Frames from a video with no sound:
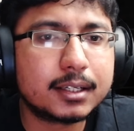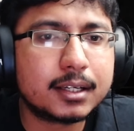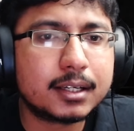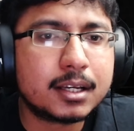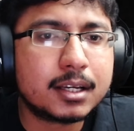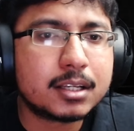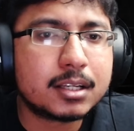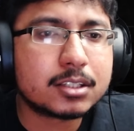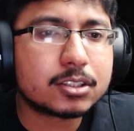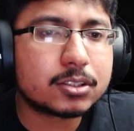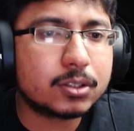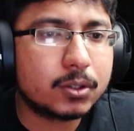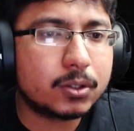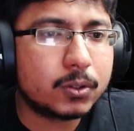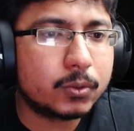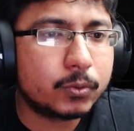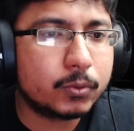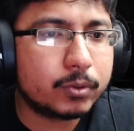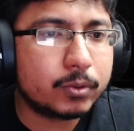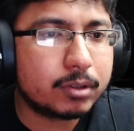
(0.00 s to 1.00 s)

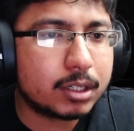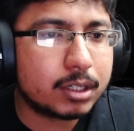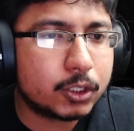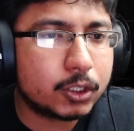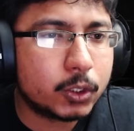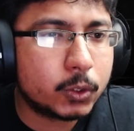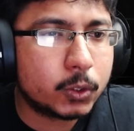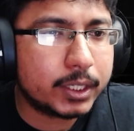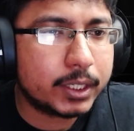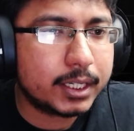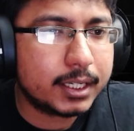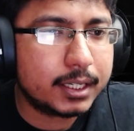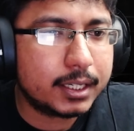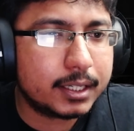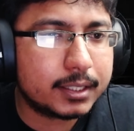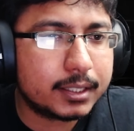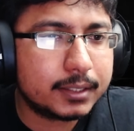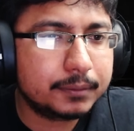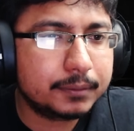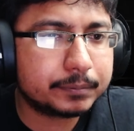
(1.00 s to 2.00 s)
So we're gonna go
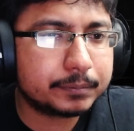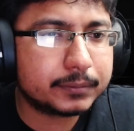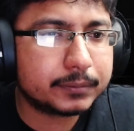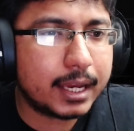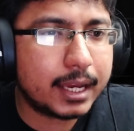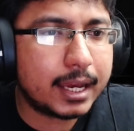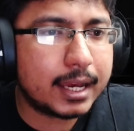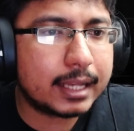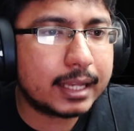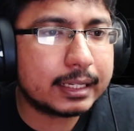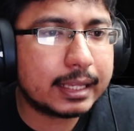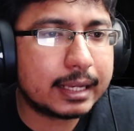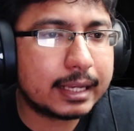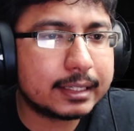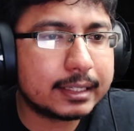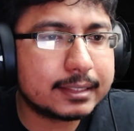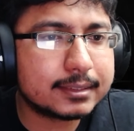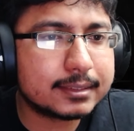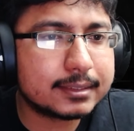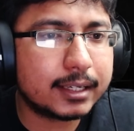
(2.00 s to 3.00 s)
here and then
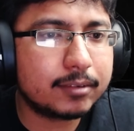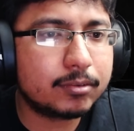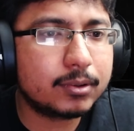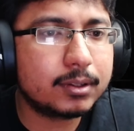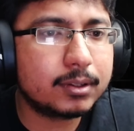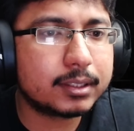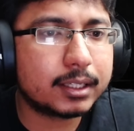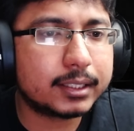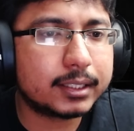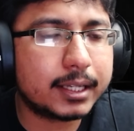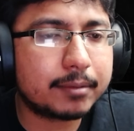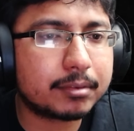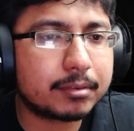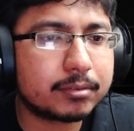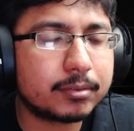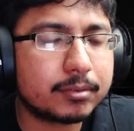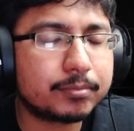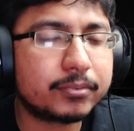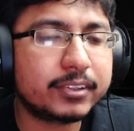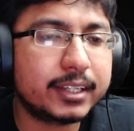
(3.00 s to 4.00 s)
disable the depth
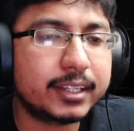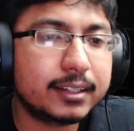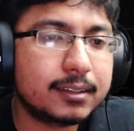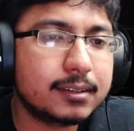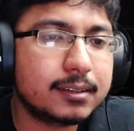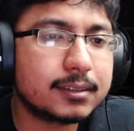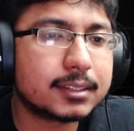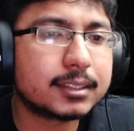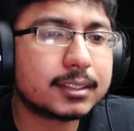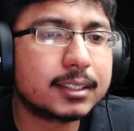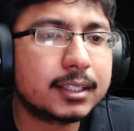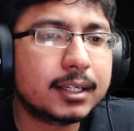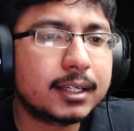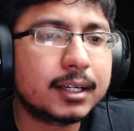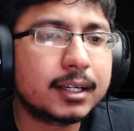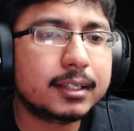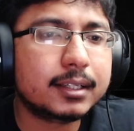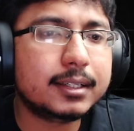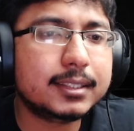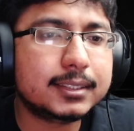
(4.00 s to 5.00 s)
of field,
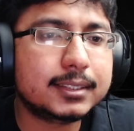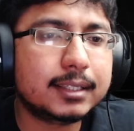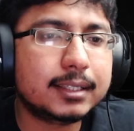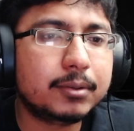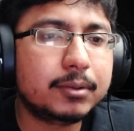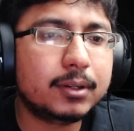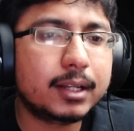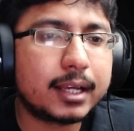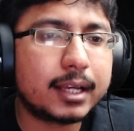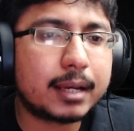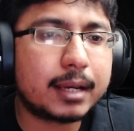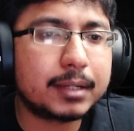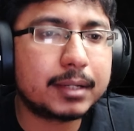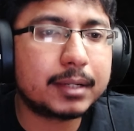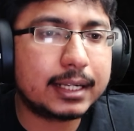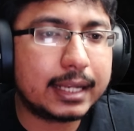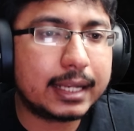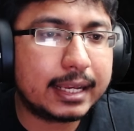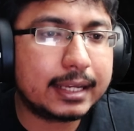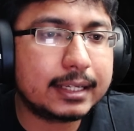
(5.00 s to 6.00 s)
disable
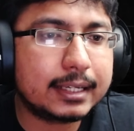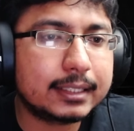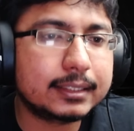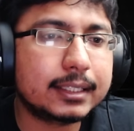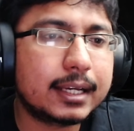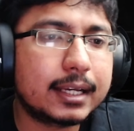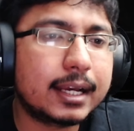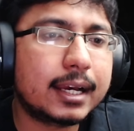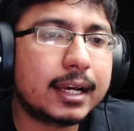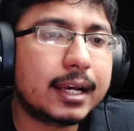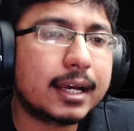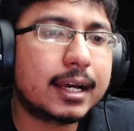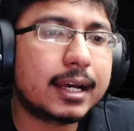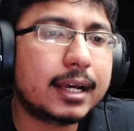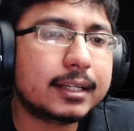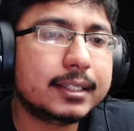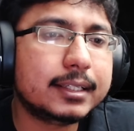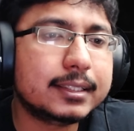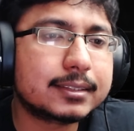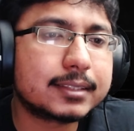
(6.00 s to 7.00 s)
MLLA,
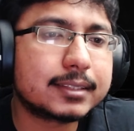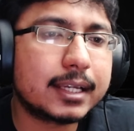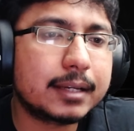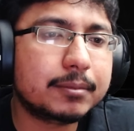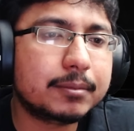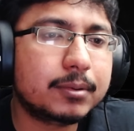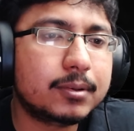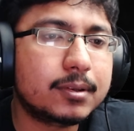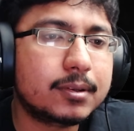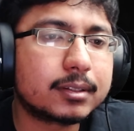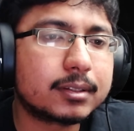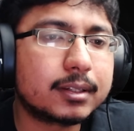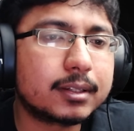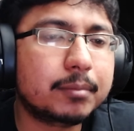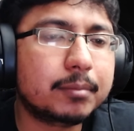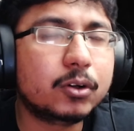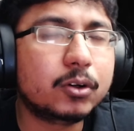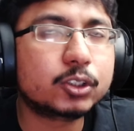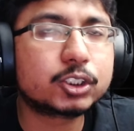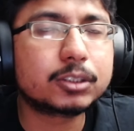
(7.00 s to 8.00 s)
disable the
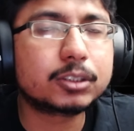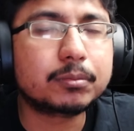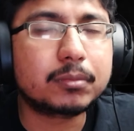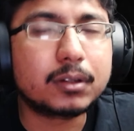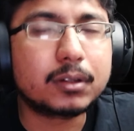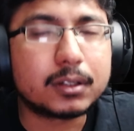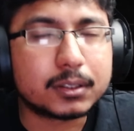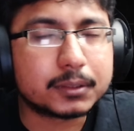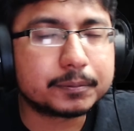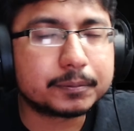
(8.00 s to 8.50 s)
motion blur.